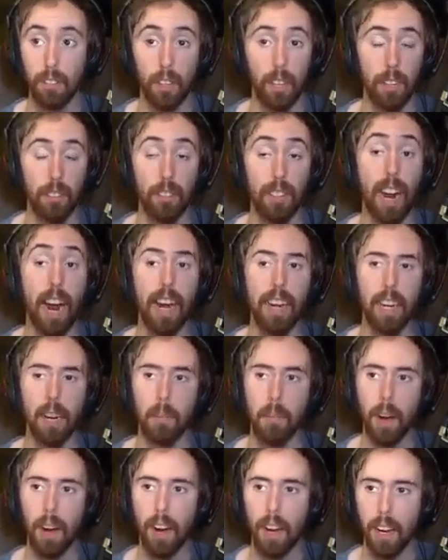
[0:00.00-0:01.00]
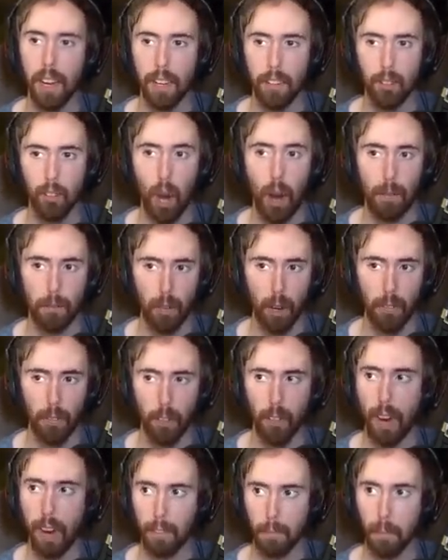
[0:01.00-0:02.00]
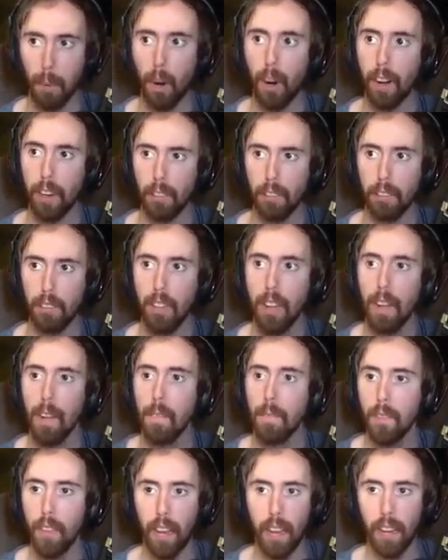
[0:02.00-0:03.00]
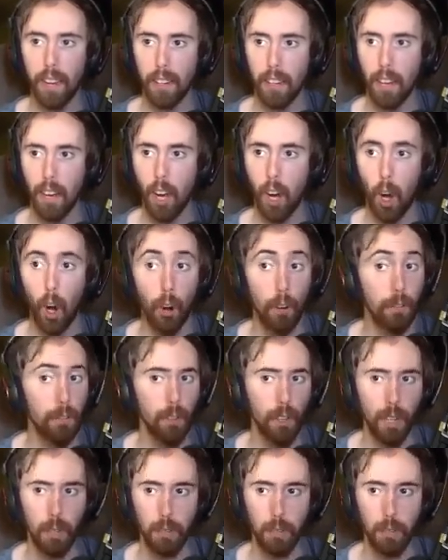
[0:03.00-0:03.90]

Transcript: an item. It drops off the last boss. And hopefully,